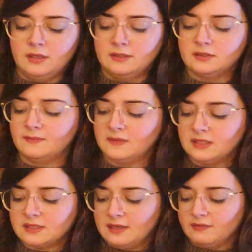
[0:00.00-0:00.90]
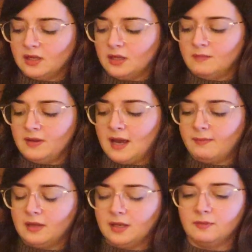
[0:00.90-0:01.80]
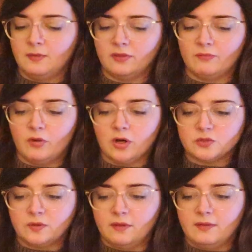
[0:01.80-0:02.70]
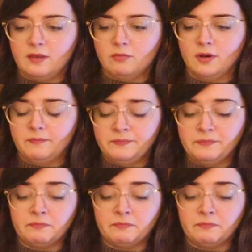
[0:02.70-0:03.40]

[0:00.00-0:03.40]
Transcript: Something significant could be happening in the month of March with a Libra.